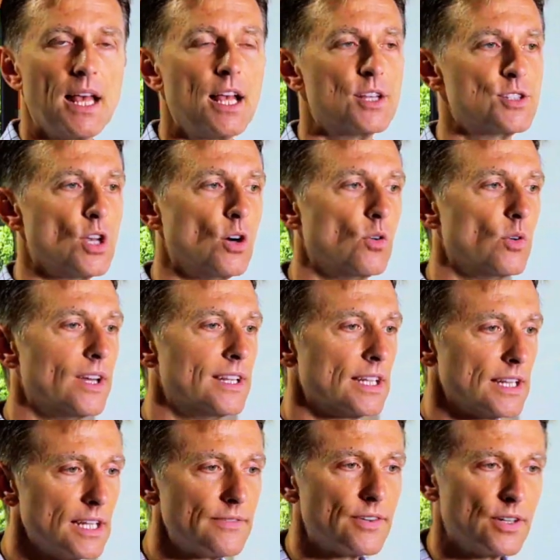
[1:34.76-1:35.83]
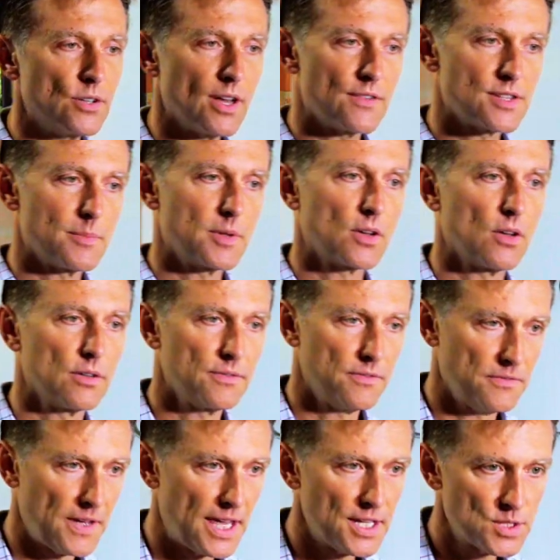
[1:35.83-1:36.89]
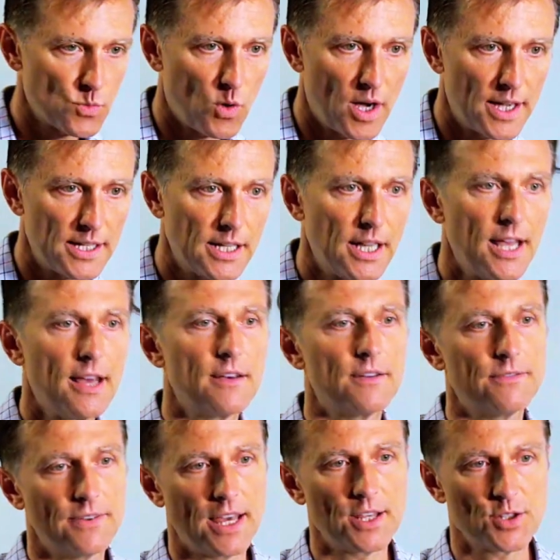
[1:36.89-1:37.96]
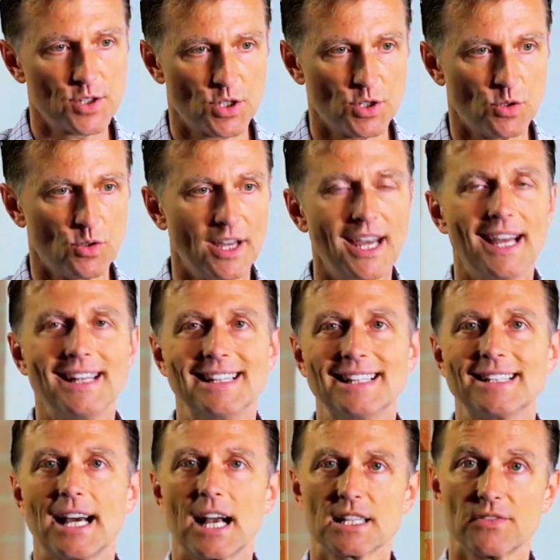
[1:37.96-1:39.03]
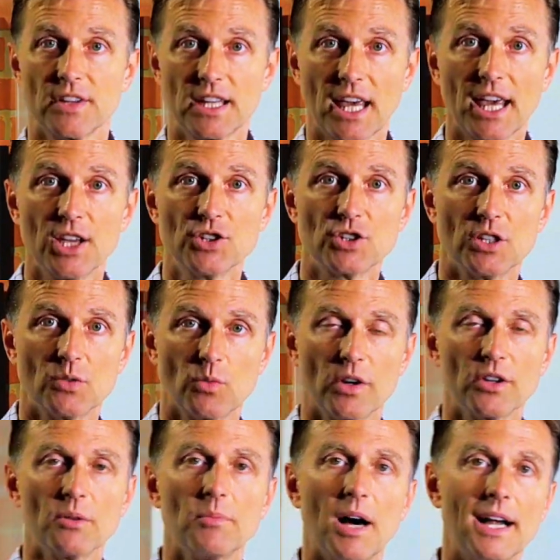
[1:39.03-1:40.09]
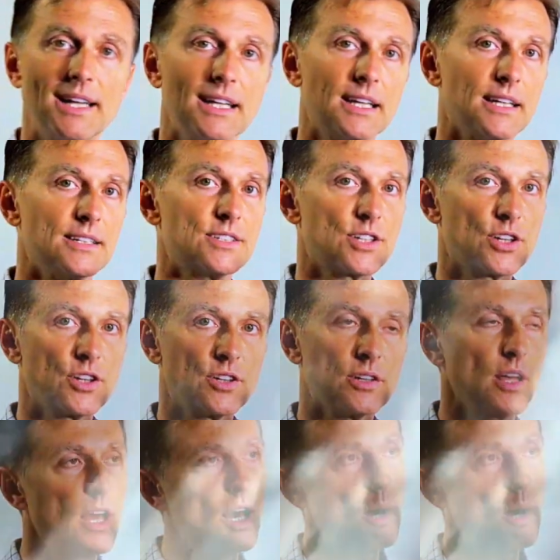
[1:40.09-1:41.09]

So in the liver, you have something called phase one, phase two, detoxification, where your body can turn